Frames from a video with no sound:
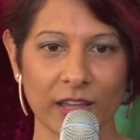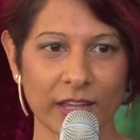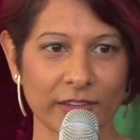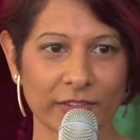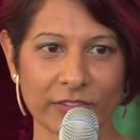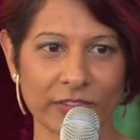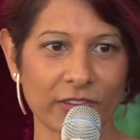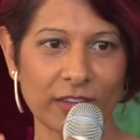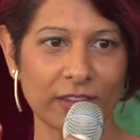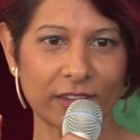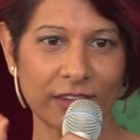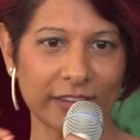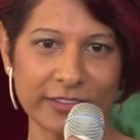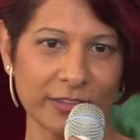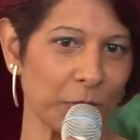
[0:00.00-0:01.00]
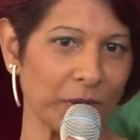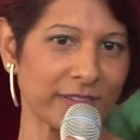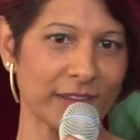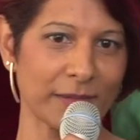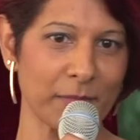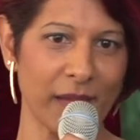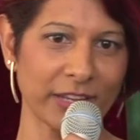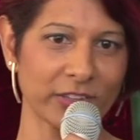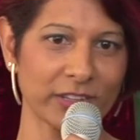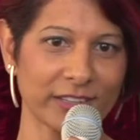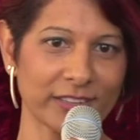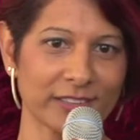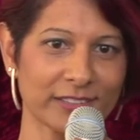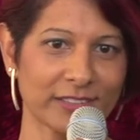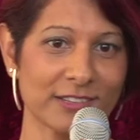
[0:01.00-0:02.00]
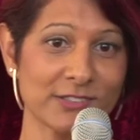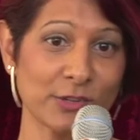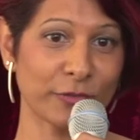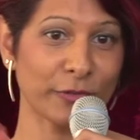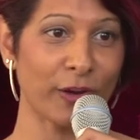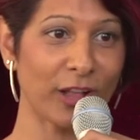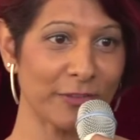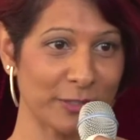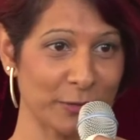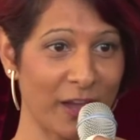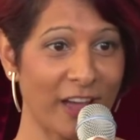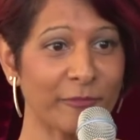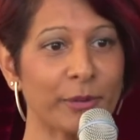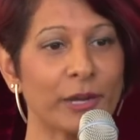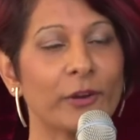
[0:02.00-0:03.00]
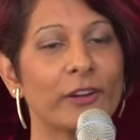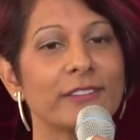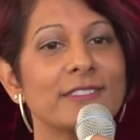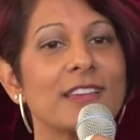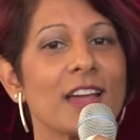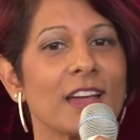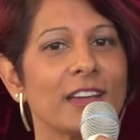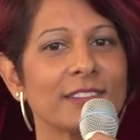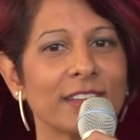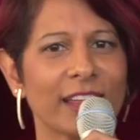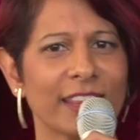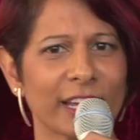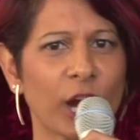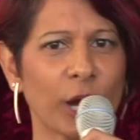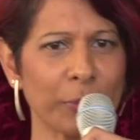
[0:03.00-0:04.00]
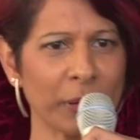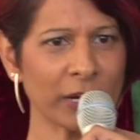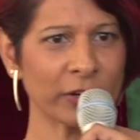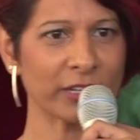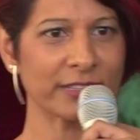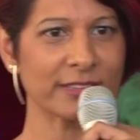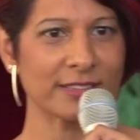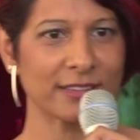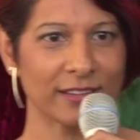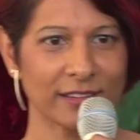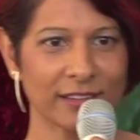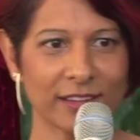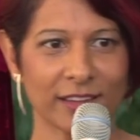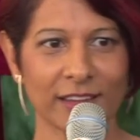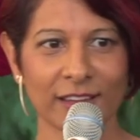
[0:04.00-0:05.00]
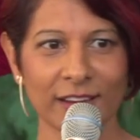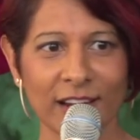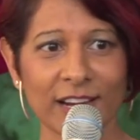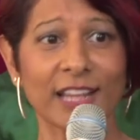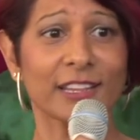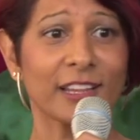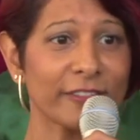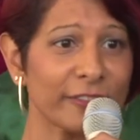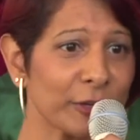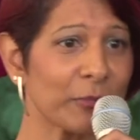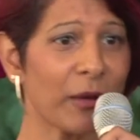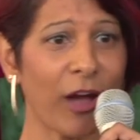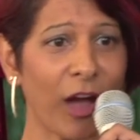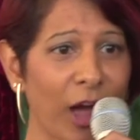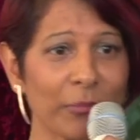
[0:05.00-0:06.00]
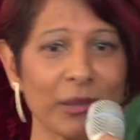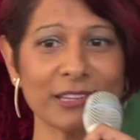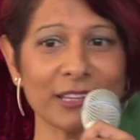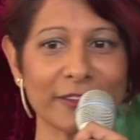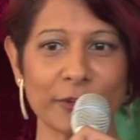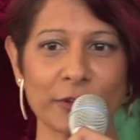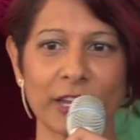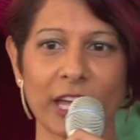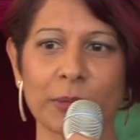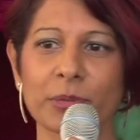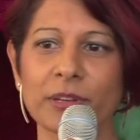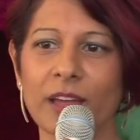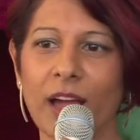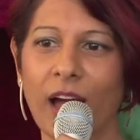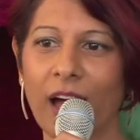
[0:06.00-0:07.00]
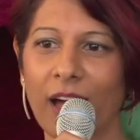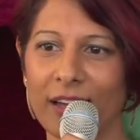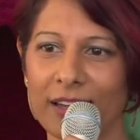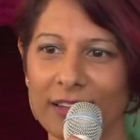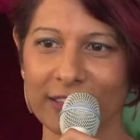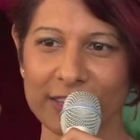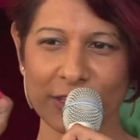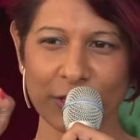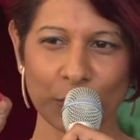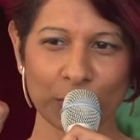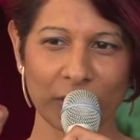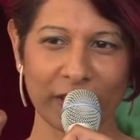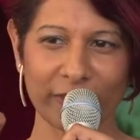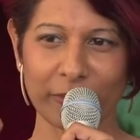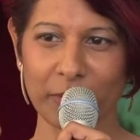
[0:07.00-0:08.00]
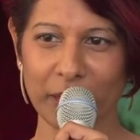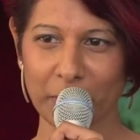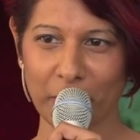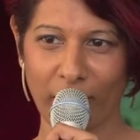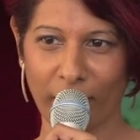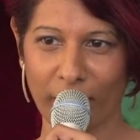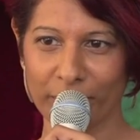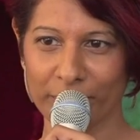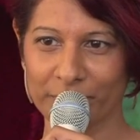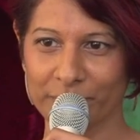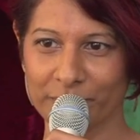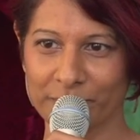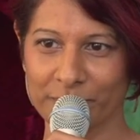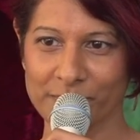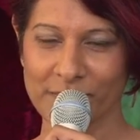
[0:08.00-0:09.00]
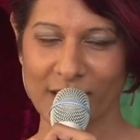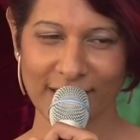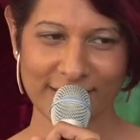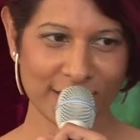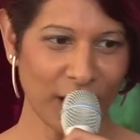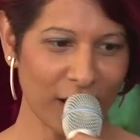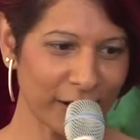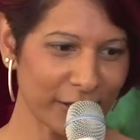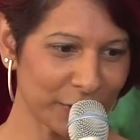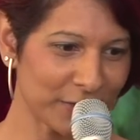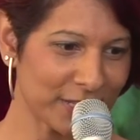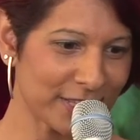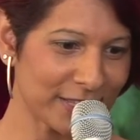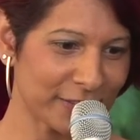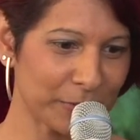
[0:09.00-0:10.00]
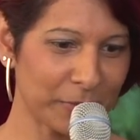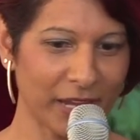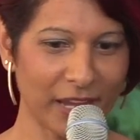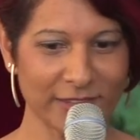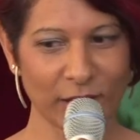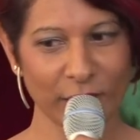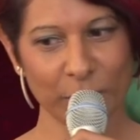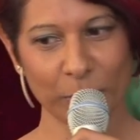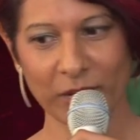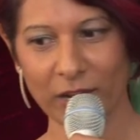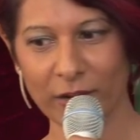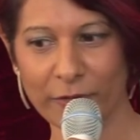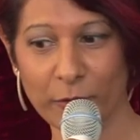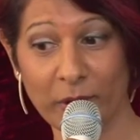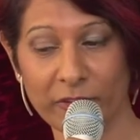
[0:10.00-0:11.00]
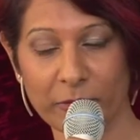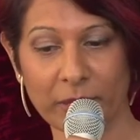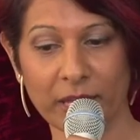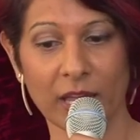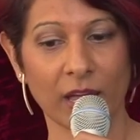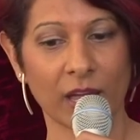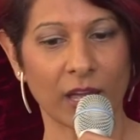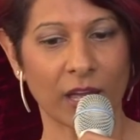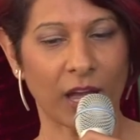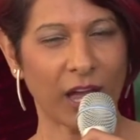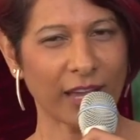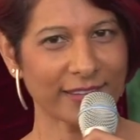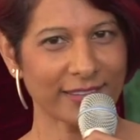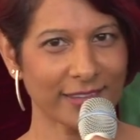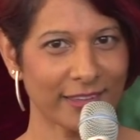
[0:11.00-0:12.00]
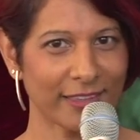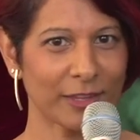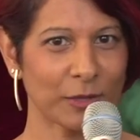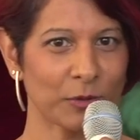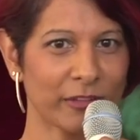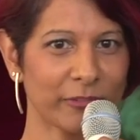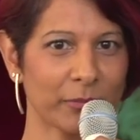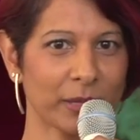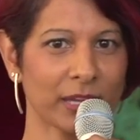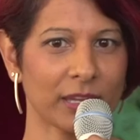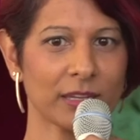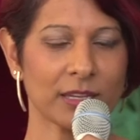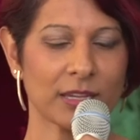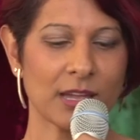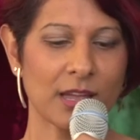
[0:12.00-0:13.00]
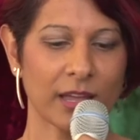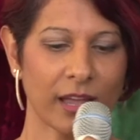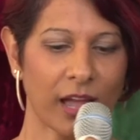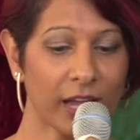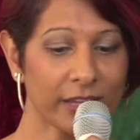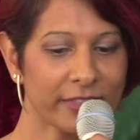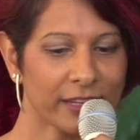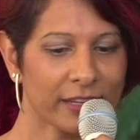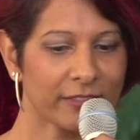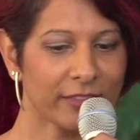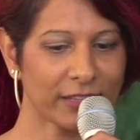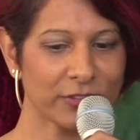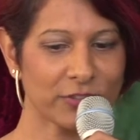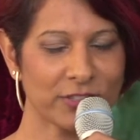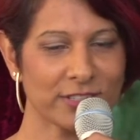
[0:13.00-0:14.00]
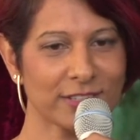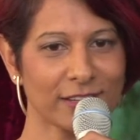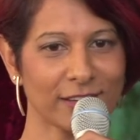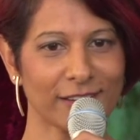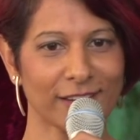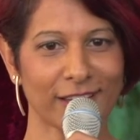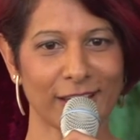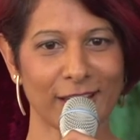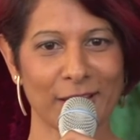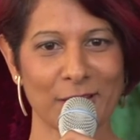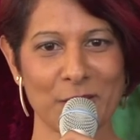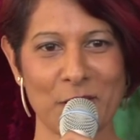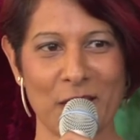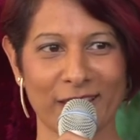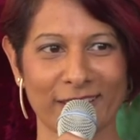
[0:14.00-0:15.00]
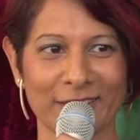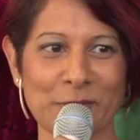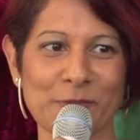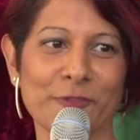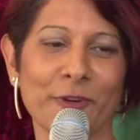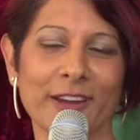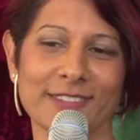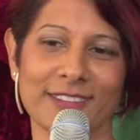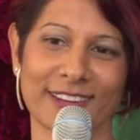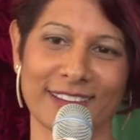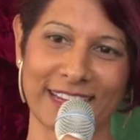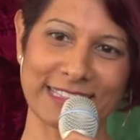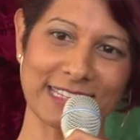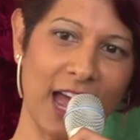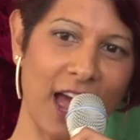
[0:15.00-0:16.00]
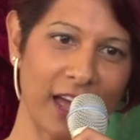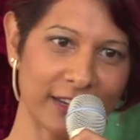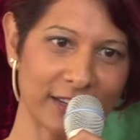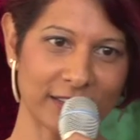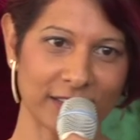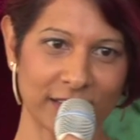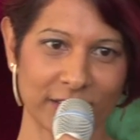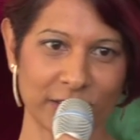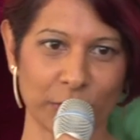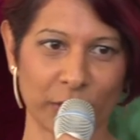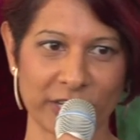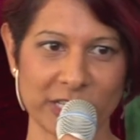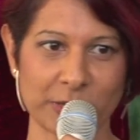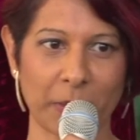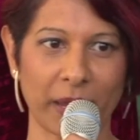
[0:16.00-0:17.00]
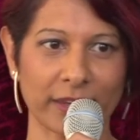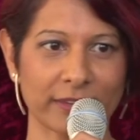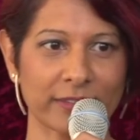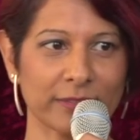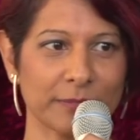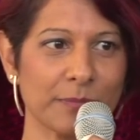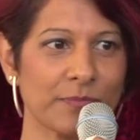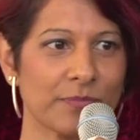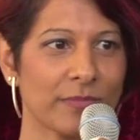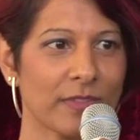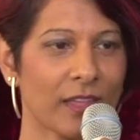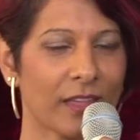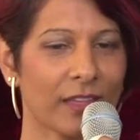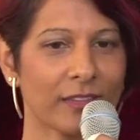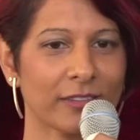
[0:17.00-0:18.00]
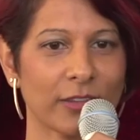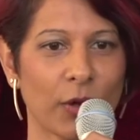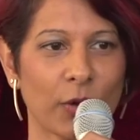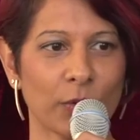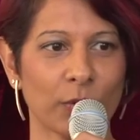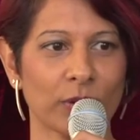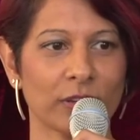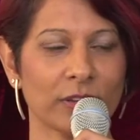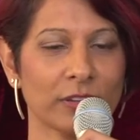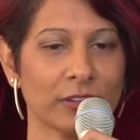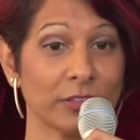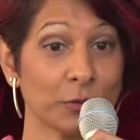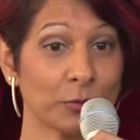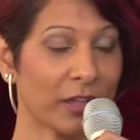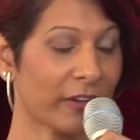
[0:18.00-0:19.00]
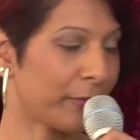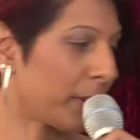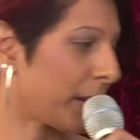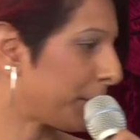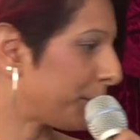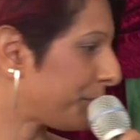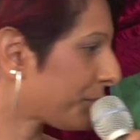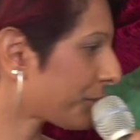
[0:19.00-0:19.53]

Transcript: is exquisite magic. And so, for all of us who have parents, telling our parents, and I love you, mom, I love you, dad, but oh, you love me, mom. I saw how you did this for me. I saw you went out of your way for me. I see that you love me. I think that's just a, a, a, new phrase that I'd like to add into our space. So, you love me.